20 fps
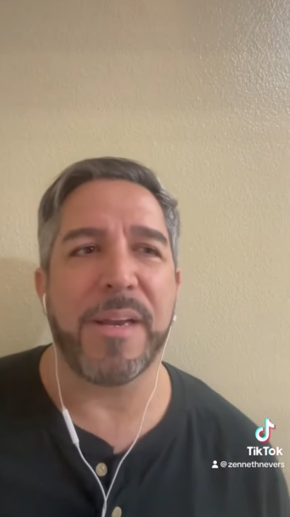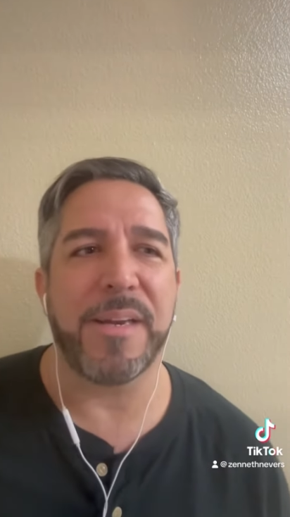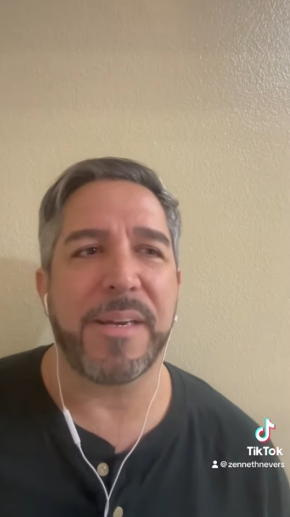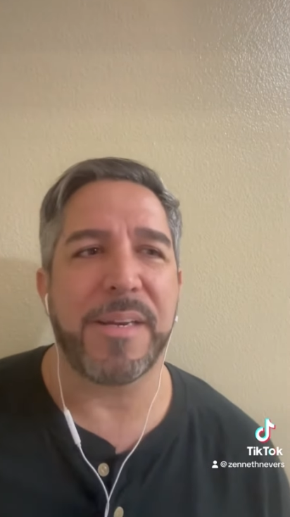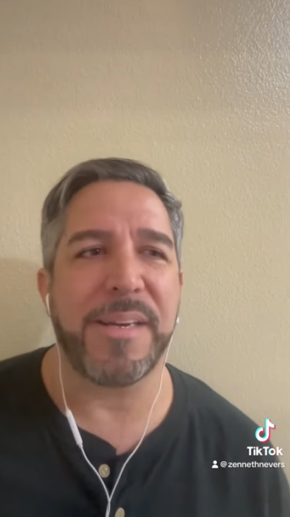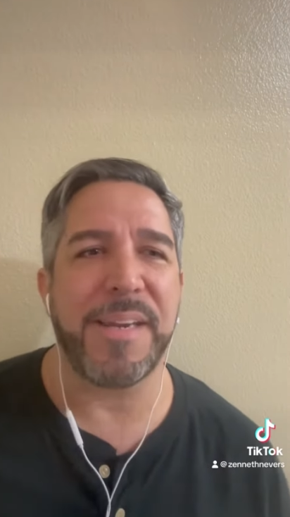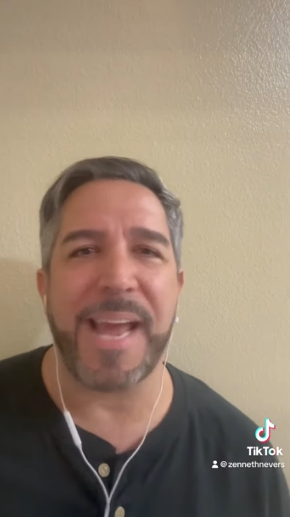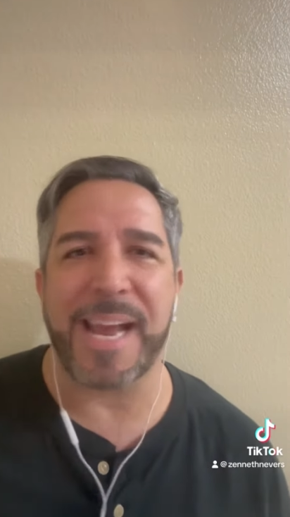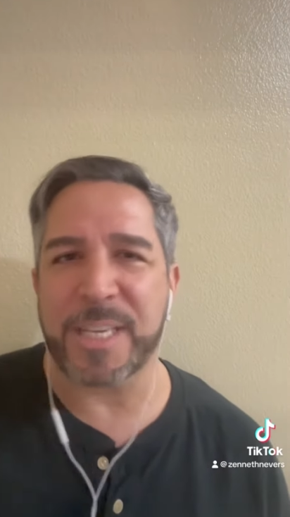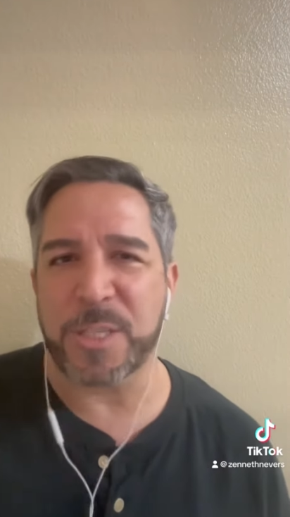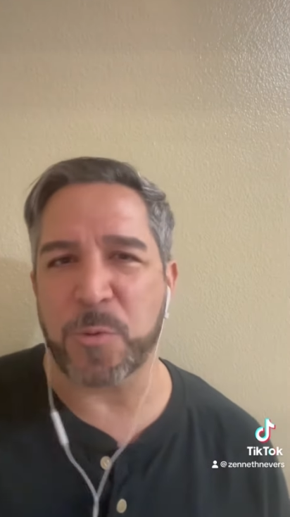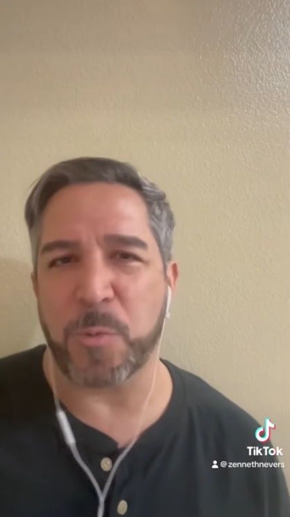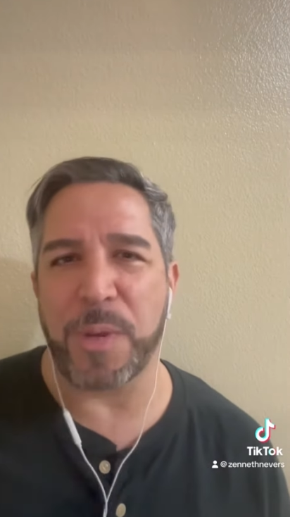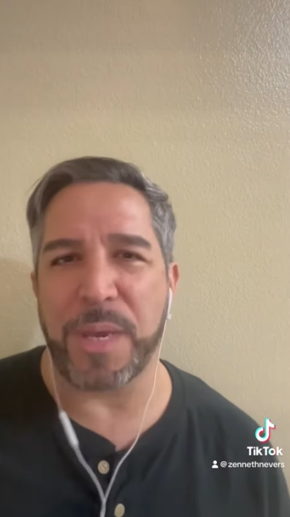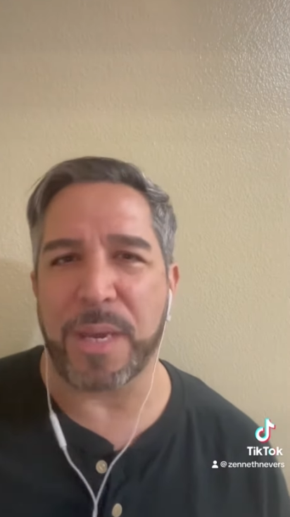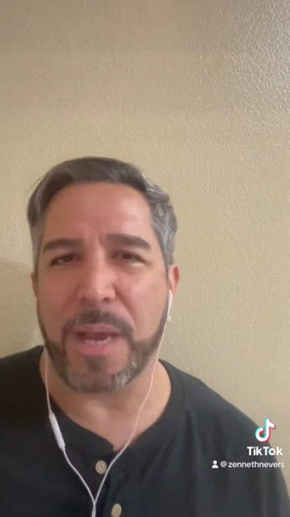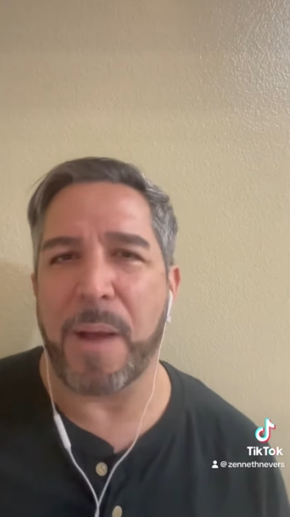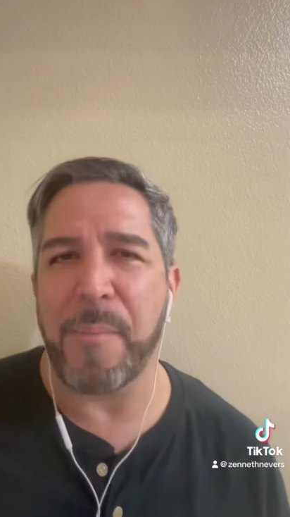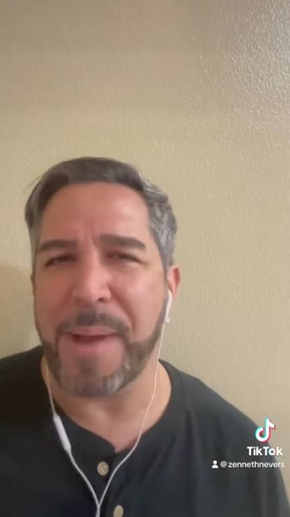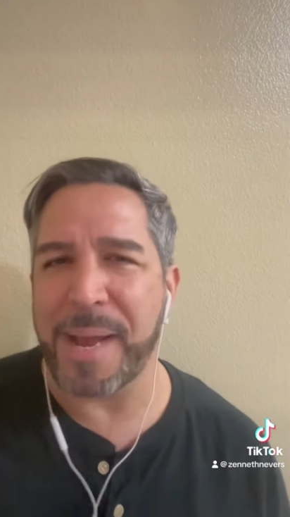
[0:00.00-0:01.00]
next
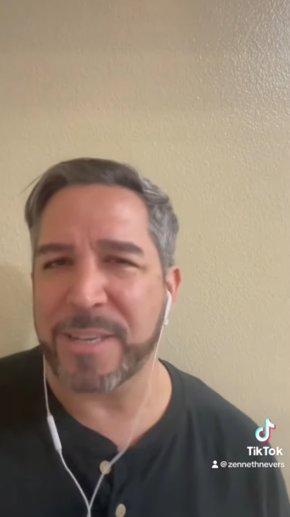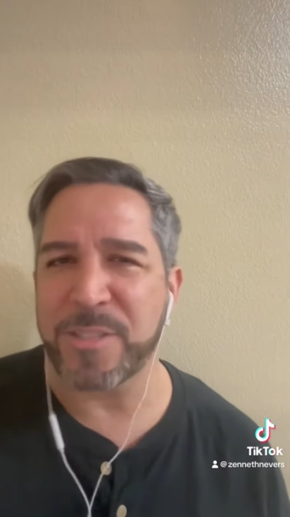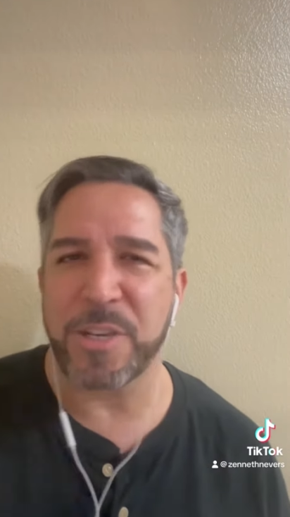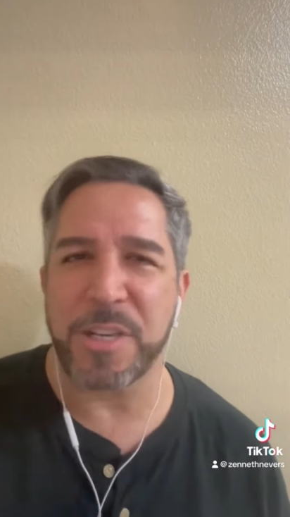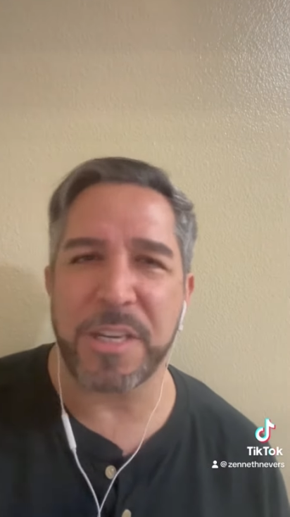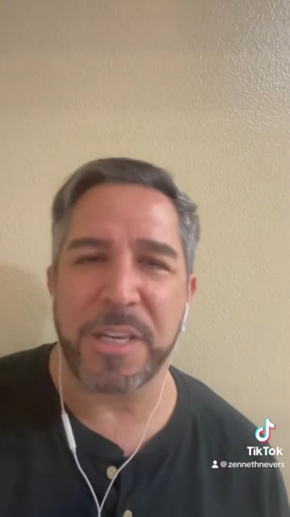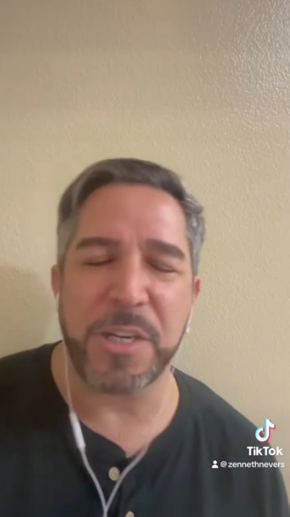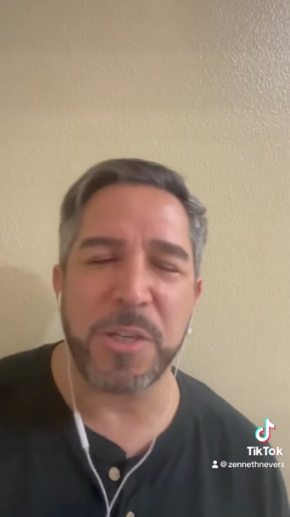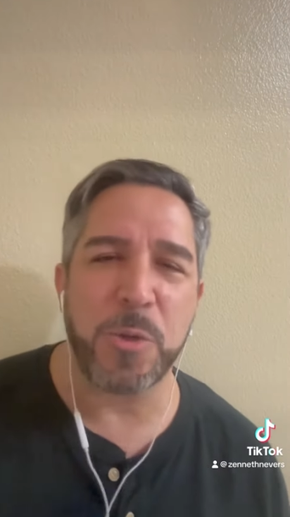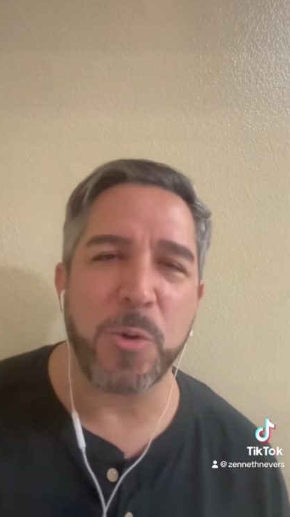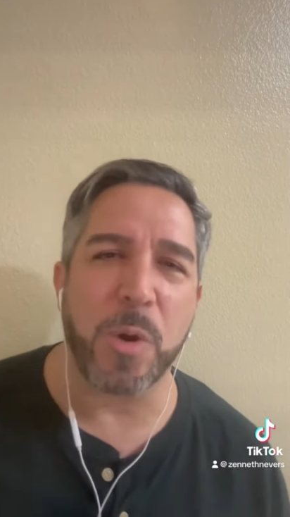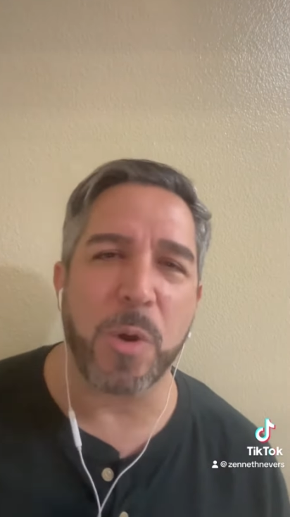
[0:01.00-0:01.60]
week. I'm actually going to do a